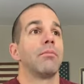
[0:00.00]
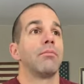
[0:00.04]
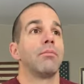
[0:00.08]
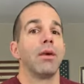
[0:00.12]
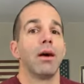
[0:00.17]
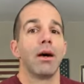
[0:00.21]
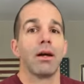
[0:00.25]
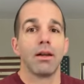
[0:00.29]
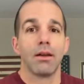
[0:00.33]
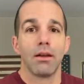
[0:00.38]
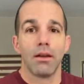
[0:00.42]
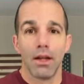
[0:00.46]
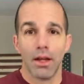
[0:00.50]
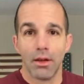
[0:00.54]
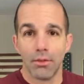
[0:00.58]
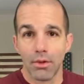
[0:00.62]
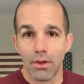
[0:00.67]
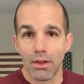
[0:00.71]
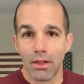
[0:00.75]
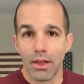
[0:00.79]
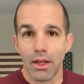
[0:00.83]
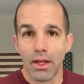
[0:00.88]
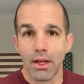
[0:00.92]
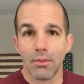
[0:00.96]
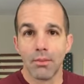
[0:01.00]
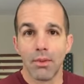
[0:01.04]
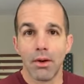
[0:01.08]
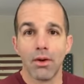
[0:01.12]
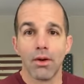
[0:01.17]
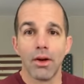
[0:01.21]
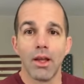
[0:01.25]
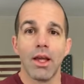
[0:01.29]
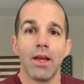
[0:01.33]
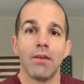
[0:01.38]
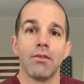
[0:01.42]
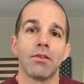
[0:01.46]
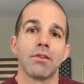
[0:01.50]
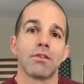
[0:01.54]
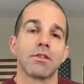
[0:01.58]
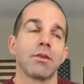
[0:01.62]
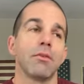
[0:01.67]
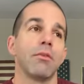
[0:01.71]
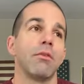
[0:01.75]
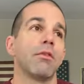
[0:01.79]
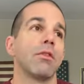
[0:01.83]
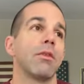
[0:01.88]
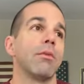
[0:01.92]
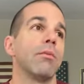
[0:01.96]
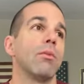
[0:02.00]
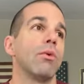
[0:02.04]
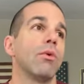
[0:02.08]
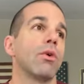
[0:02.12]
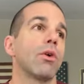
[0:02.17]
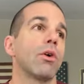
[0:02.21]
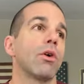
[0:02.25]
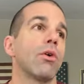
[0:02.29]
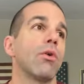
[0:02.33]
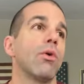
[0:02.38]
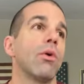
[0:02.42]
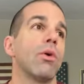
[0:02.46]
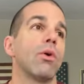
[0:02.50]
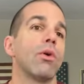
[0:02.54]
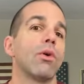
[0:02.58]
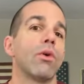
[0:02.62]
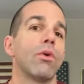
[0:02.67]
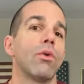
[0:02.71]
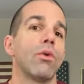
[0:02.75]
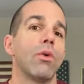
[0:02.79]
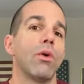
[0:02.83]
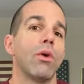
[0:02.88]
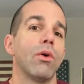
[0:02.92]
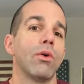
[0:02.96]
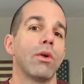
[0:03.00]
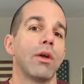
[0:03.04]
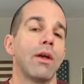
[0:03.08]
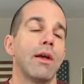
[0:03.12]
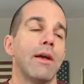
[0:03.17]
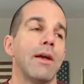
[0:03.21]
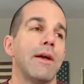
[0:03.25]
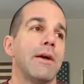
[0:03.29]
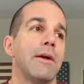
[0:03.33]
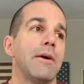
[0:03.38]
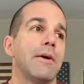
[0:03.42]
But if we think about even some of the more quote-unquote